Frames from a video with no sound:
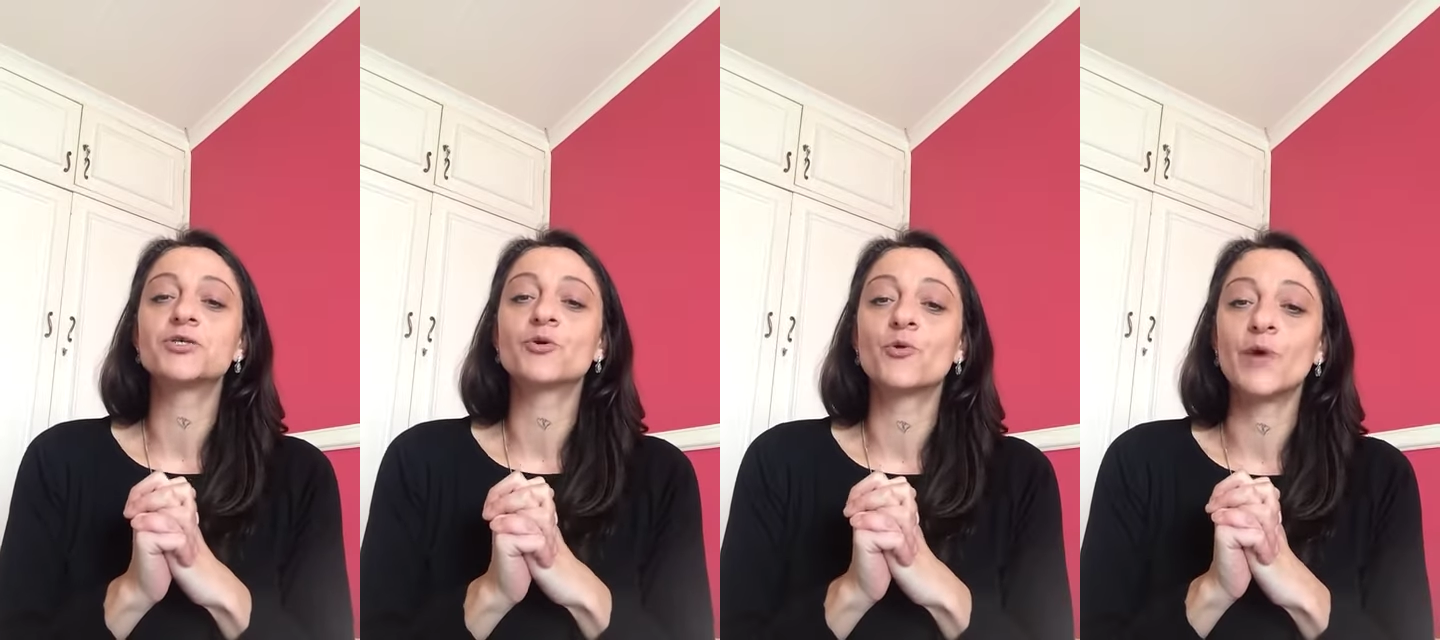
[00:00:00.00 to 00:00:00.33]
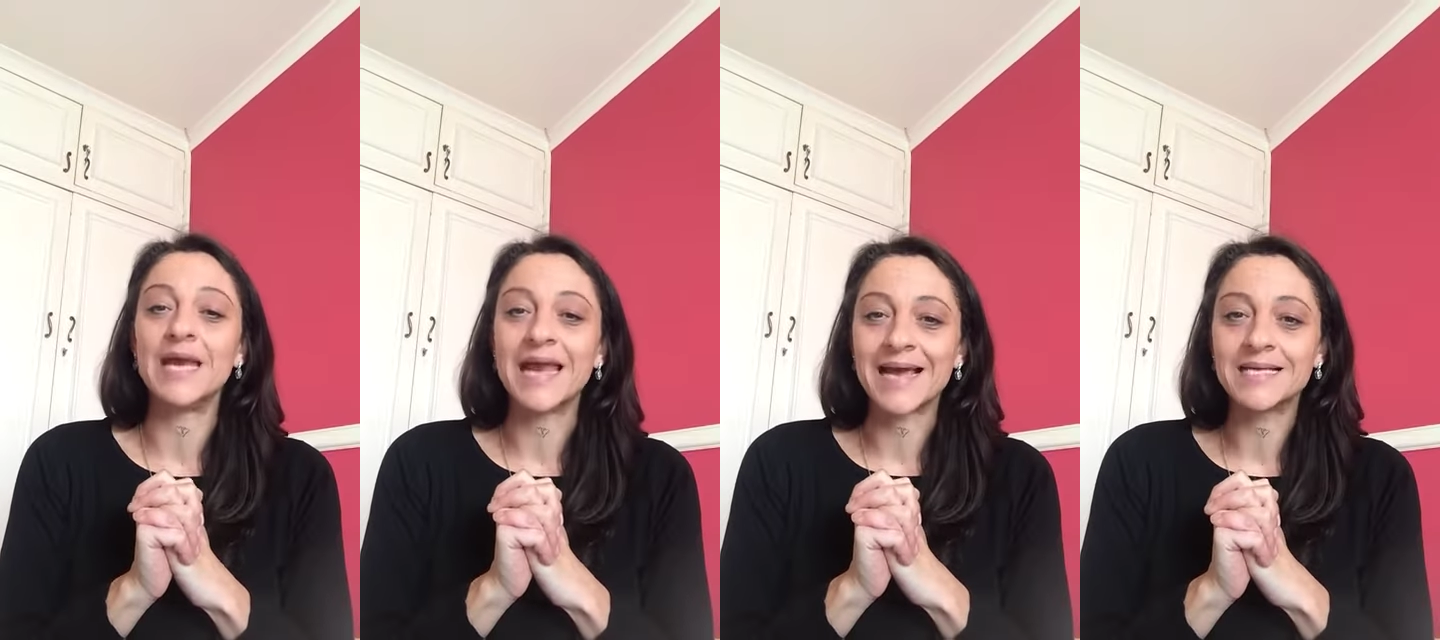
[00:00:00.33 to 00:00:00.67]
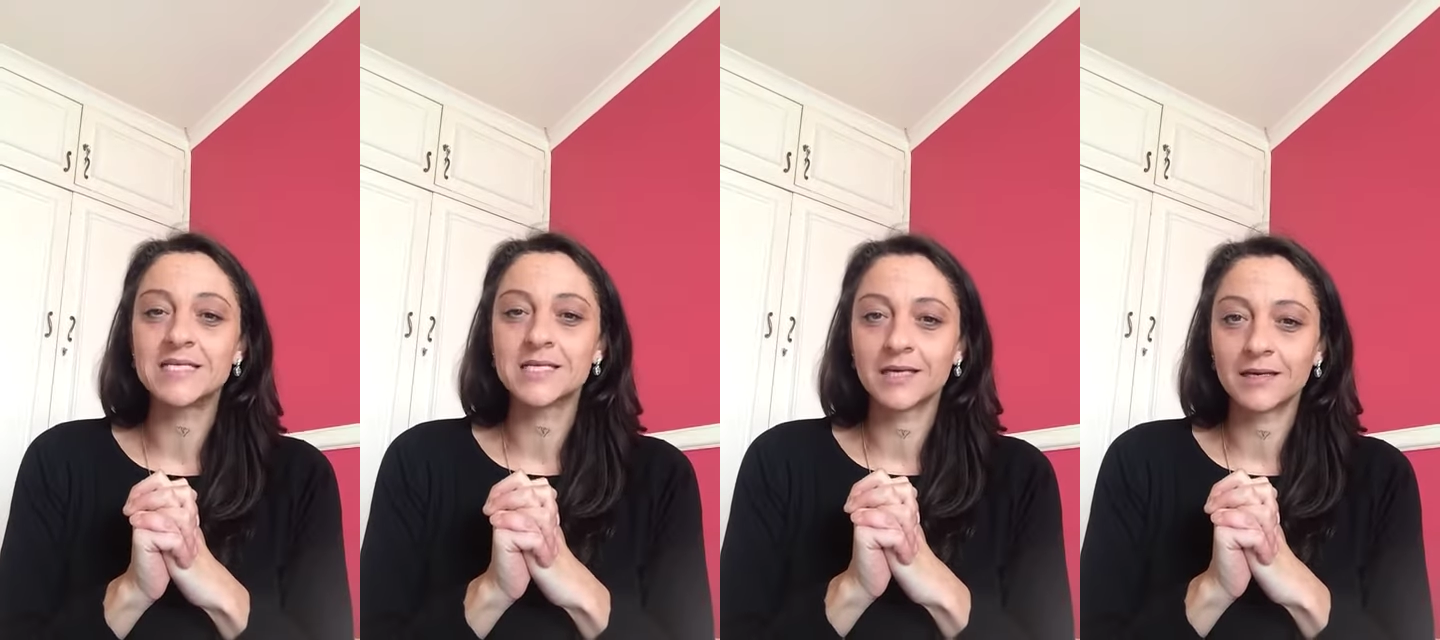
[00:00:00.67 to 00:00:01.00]

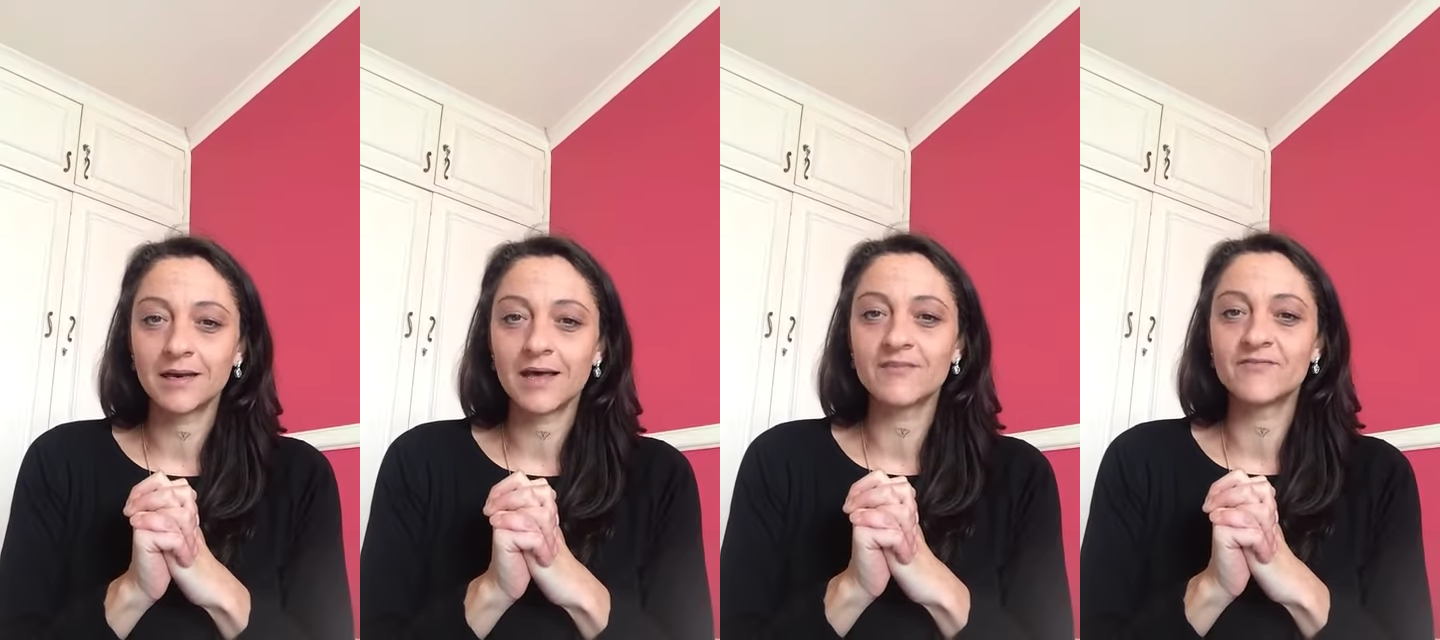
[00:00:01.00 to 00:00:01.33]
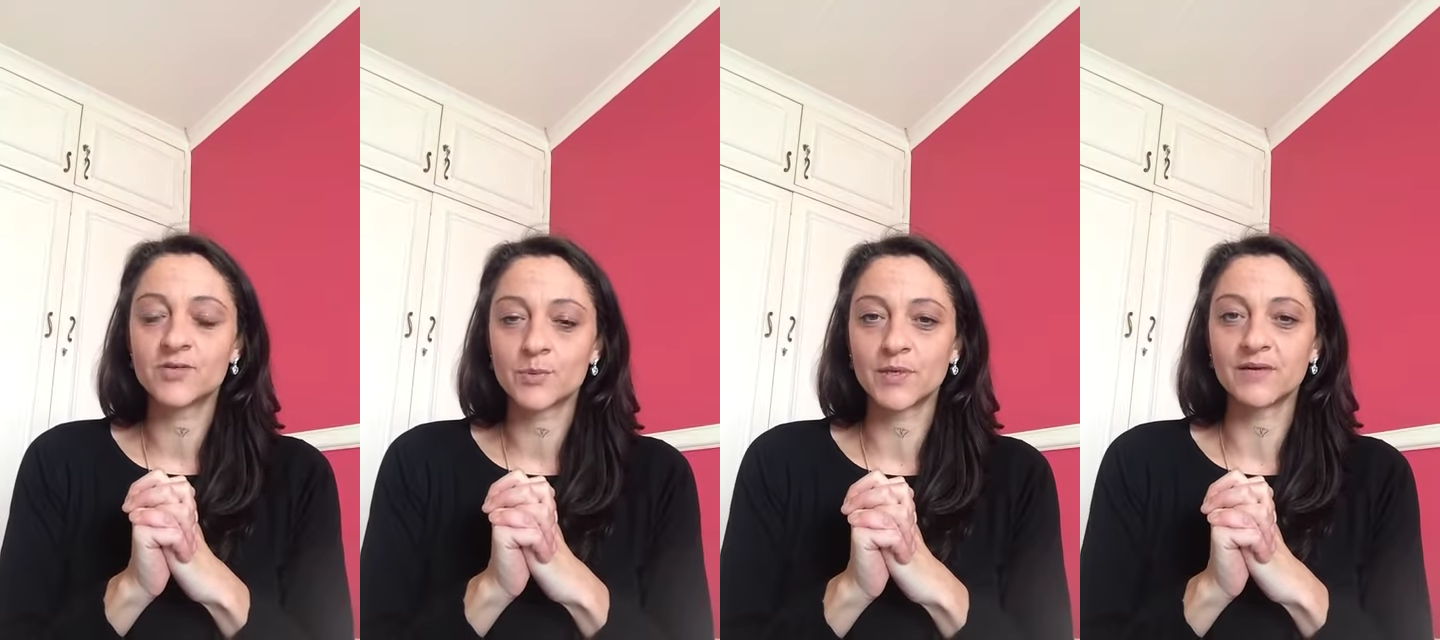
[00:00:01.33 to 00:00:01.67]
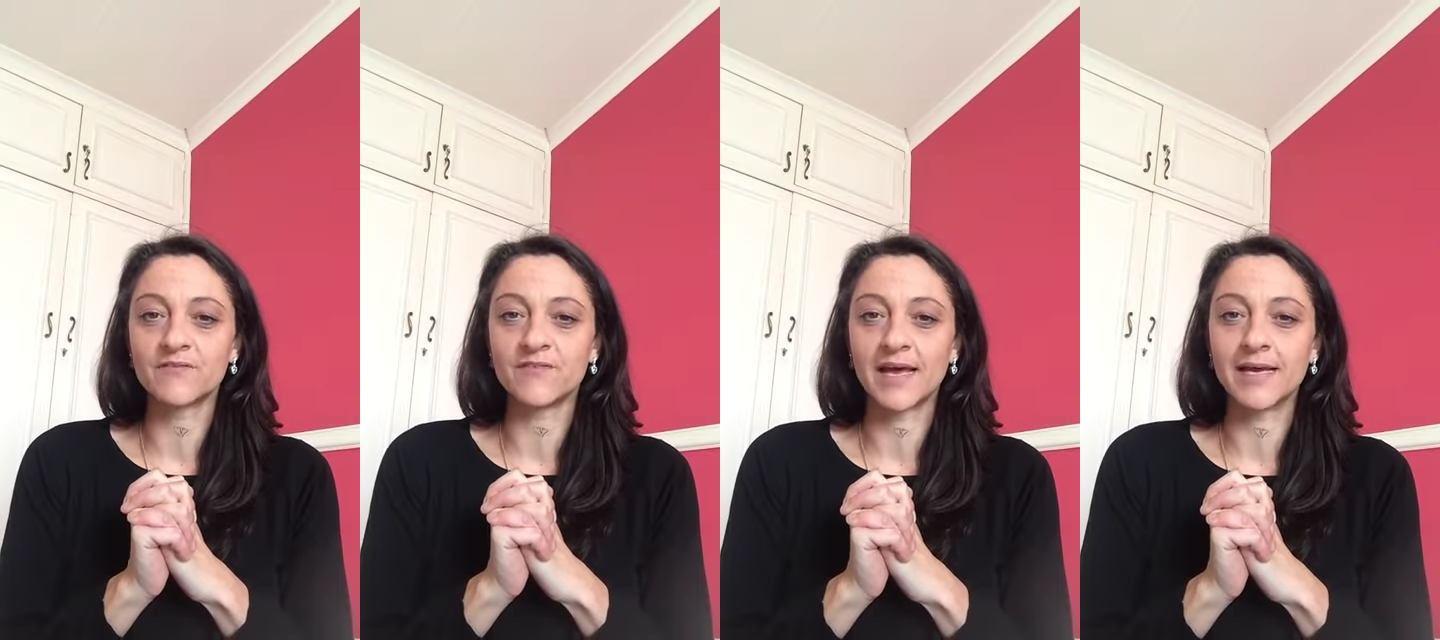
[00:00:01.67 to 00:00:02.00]
creating love
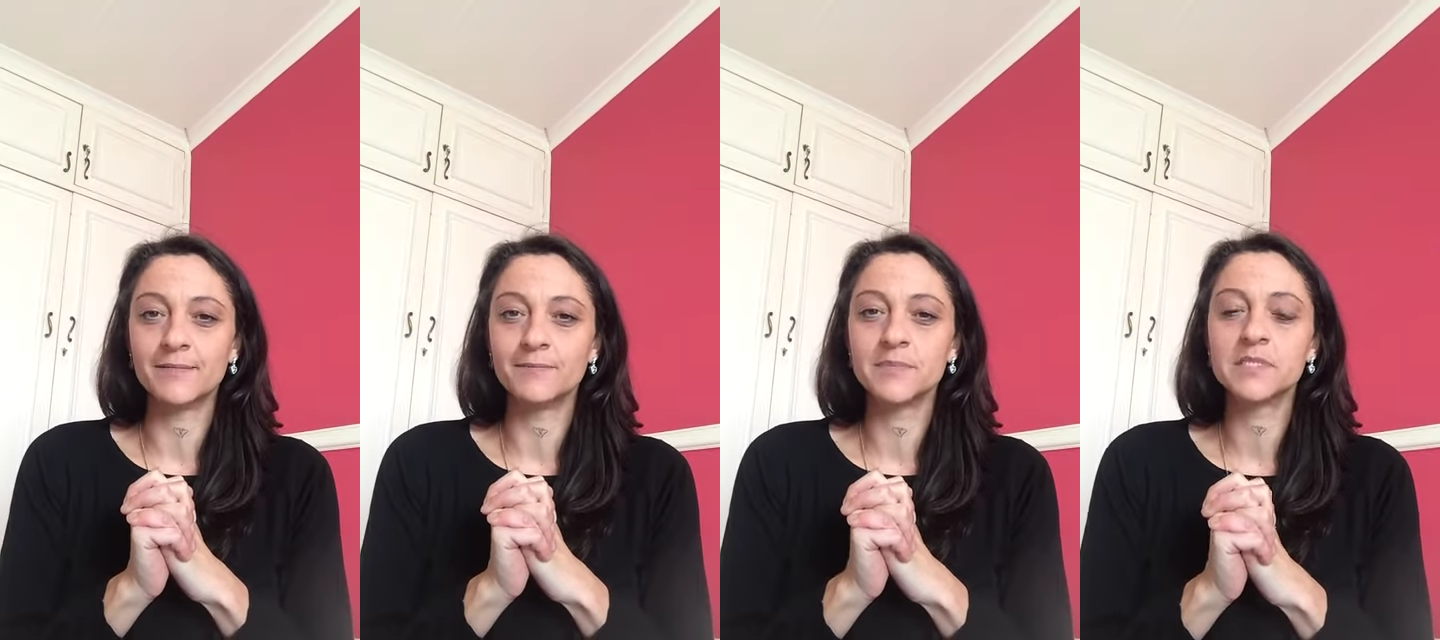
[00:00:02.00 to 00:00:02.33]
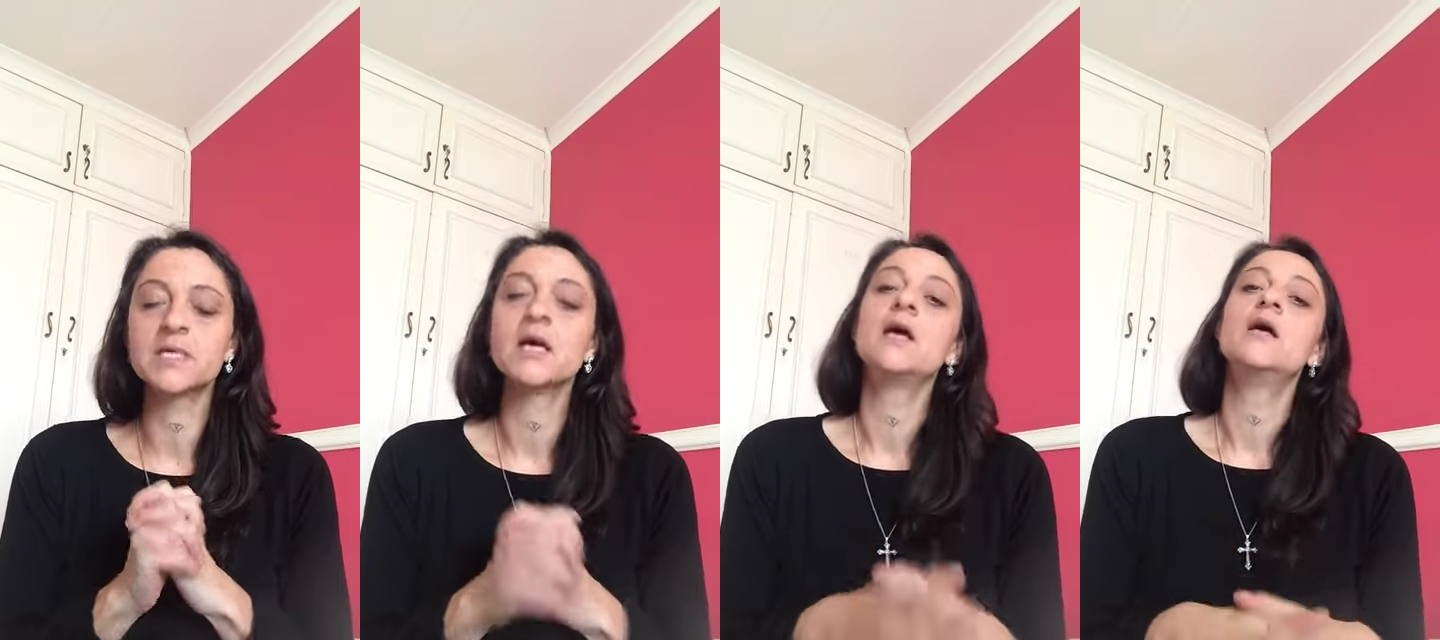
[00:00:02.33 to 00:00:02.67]
twin flames.